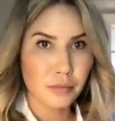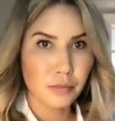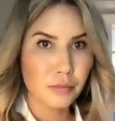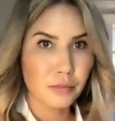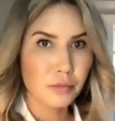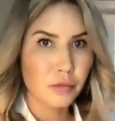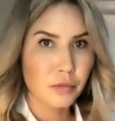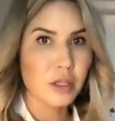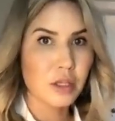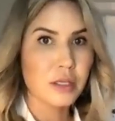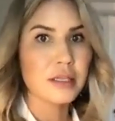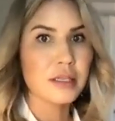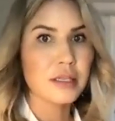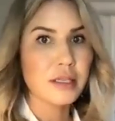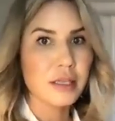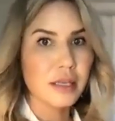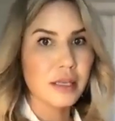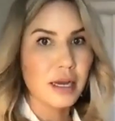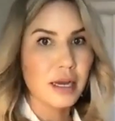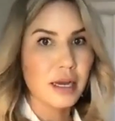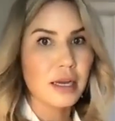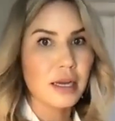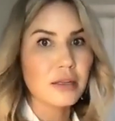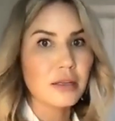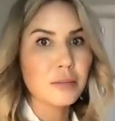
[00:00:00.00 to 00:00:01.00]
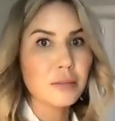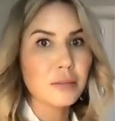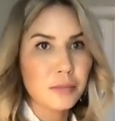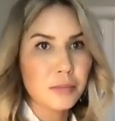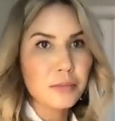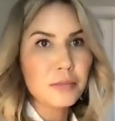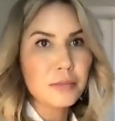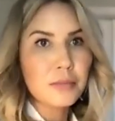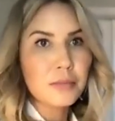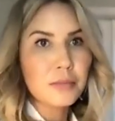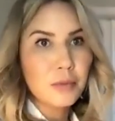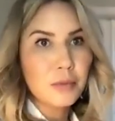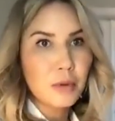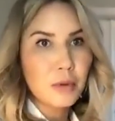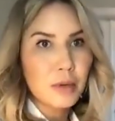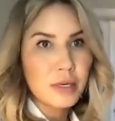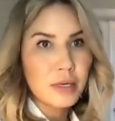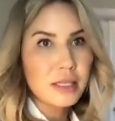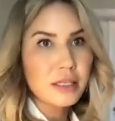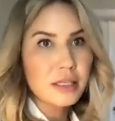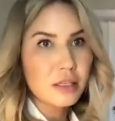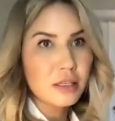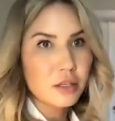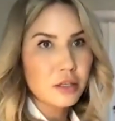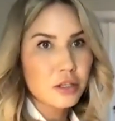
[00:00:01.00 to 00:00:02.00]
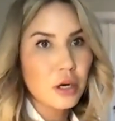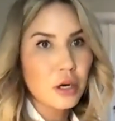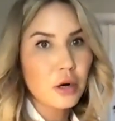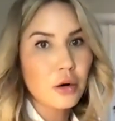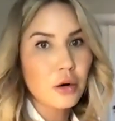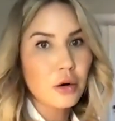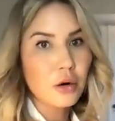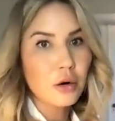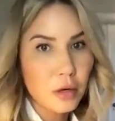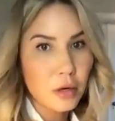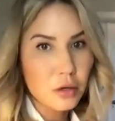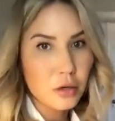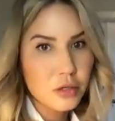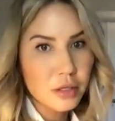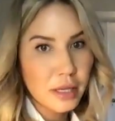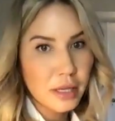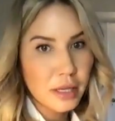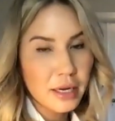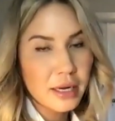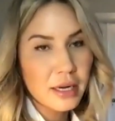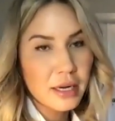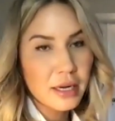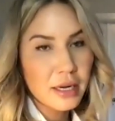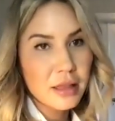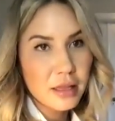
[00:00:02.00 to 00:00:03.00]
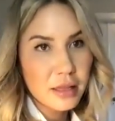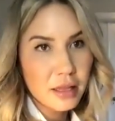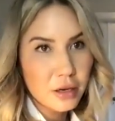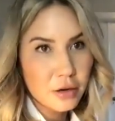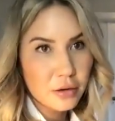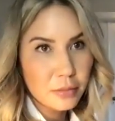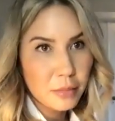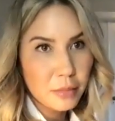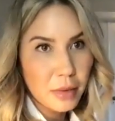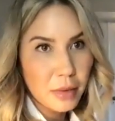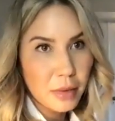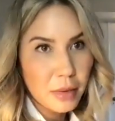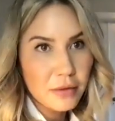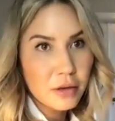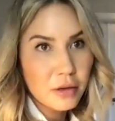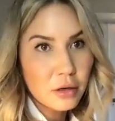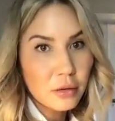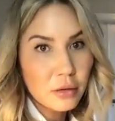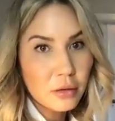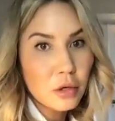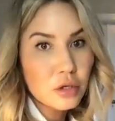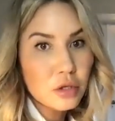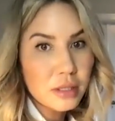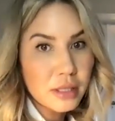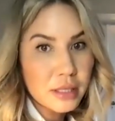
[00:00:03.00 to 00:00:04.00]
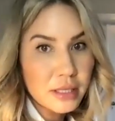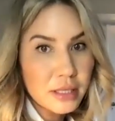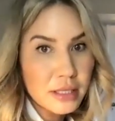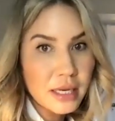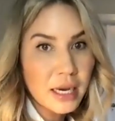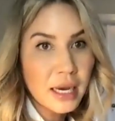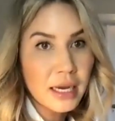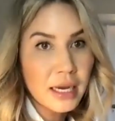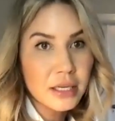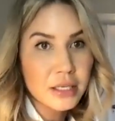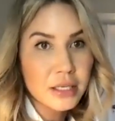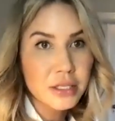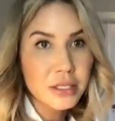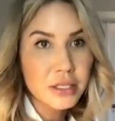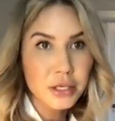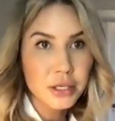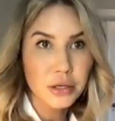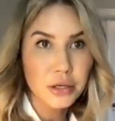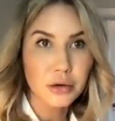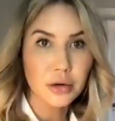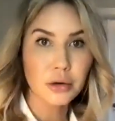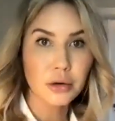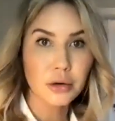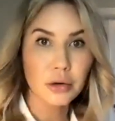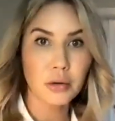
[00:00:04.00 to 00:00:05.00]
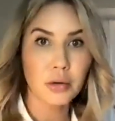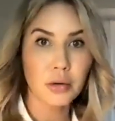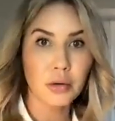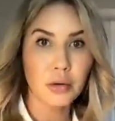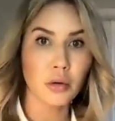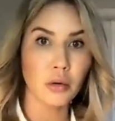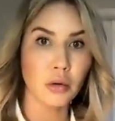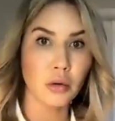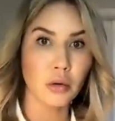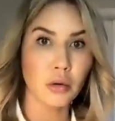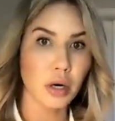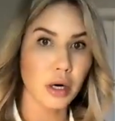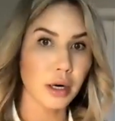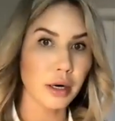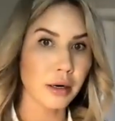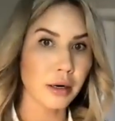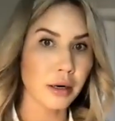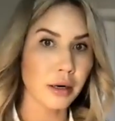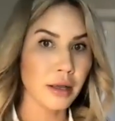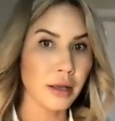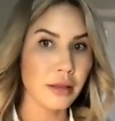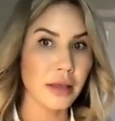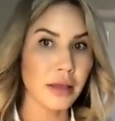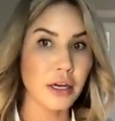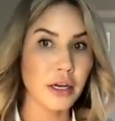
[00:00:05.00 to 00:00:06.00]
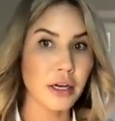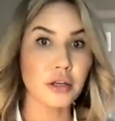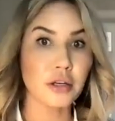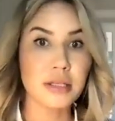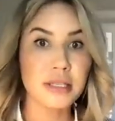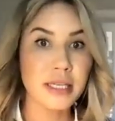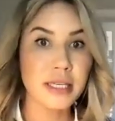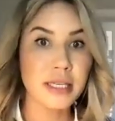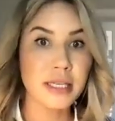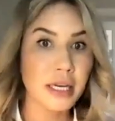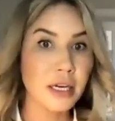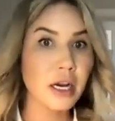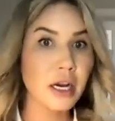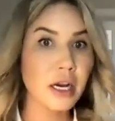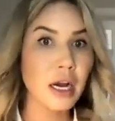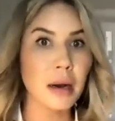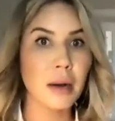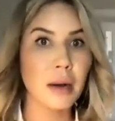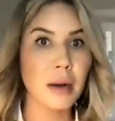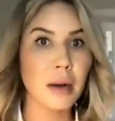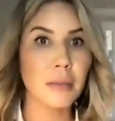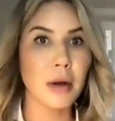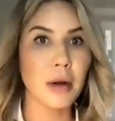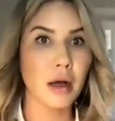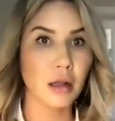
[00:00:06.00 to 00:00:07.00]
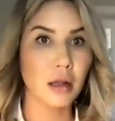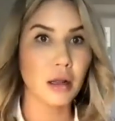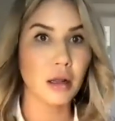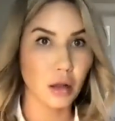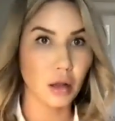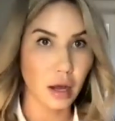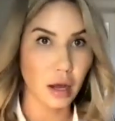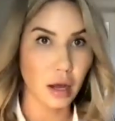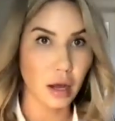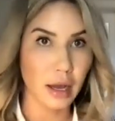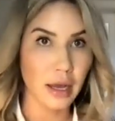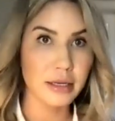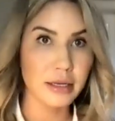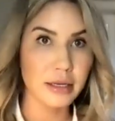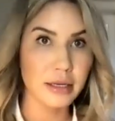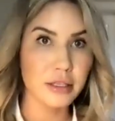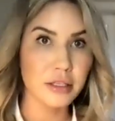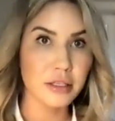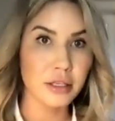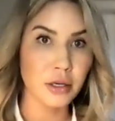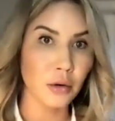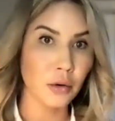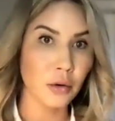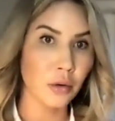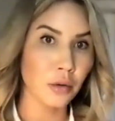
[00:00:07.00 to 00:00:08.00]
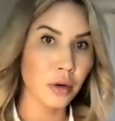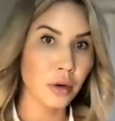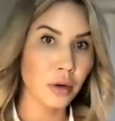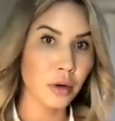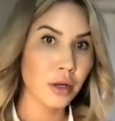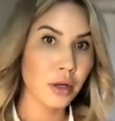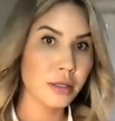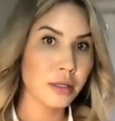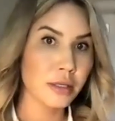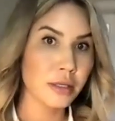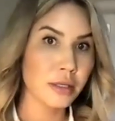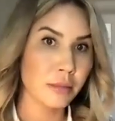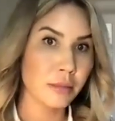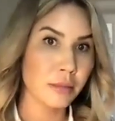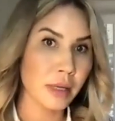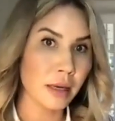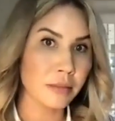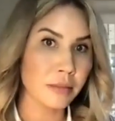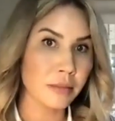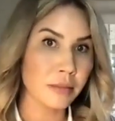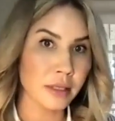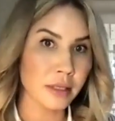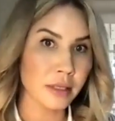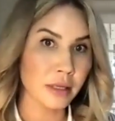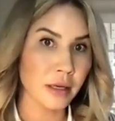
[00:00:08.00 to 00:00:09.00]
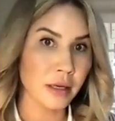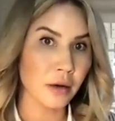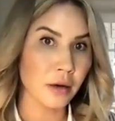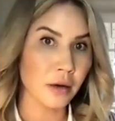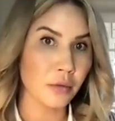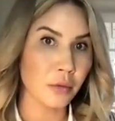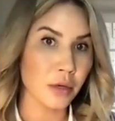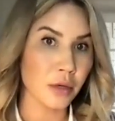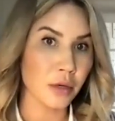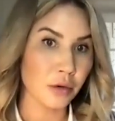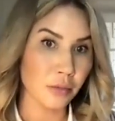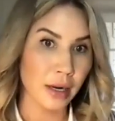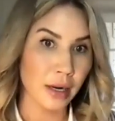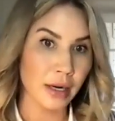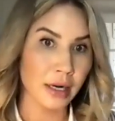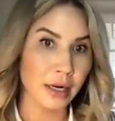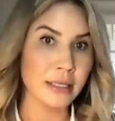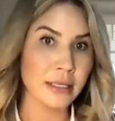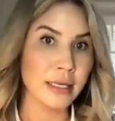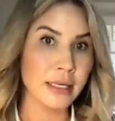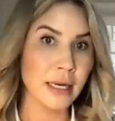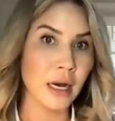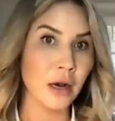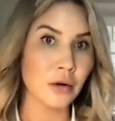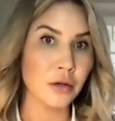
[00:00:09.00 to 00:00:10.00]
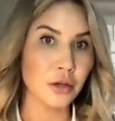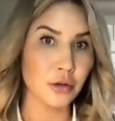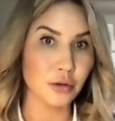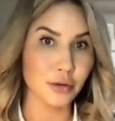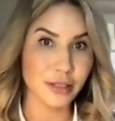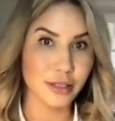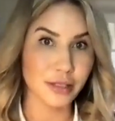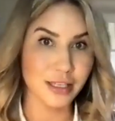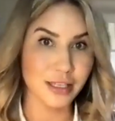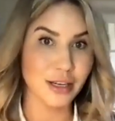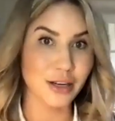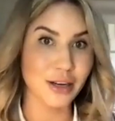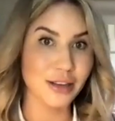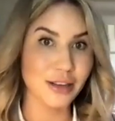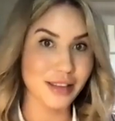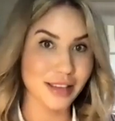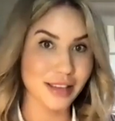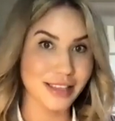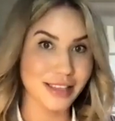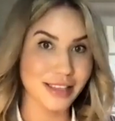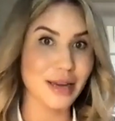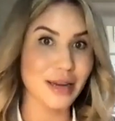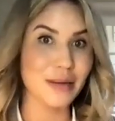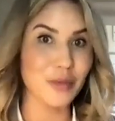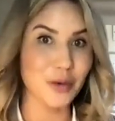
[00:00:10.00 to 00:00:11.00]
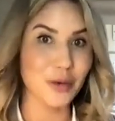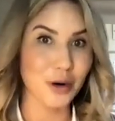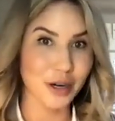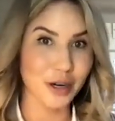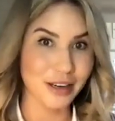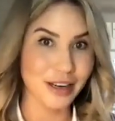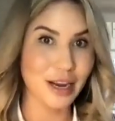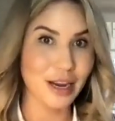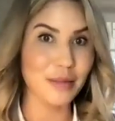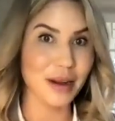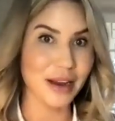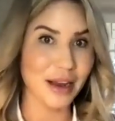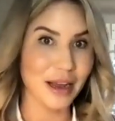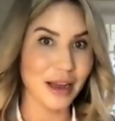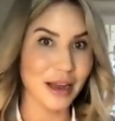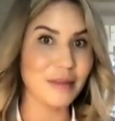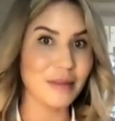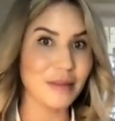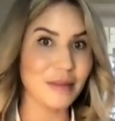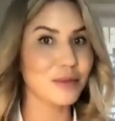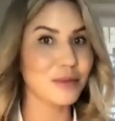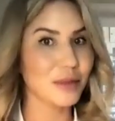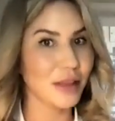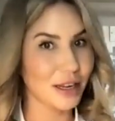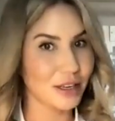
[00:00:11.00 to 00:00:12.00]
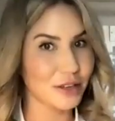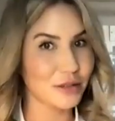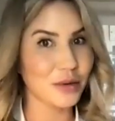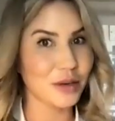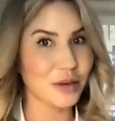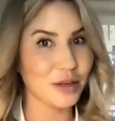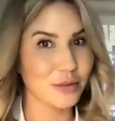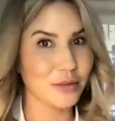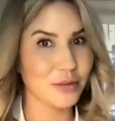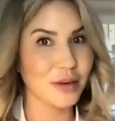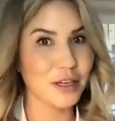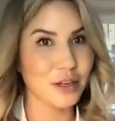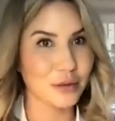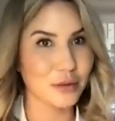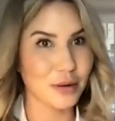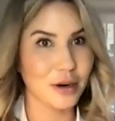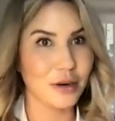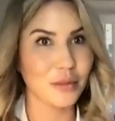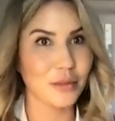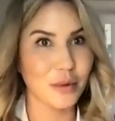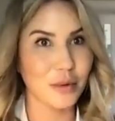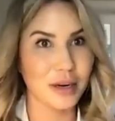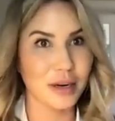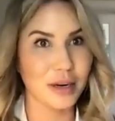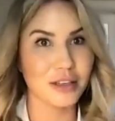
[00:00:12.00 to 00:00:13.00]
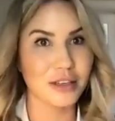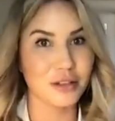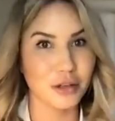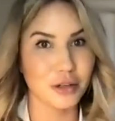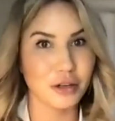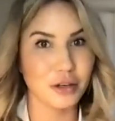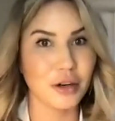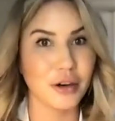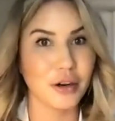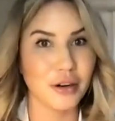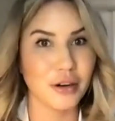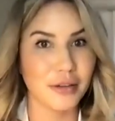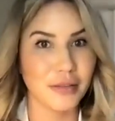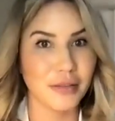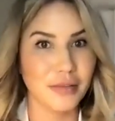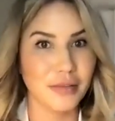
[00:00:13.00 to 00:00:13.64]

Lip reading: Just, yeah, ones that show emotion, like anything that you might feel emotionally tied to or that you're seeing come up a lot. So sometimes when you write it down, you'll see the same word coming up. That's one you want to circle.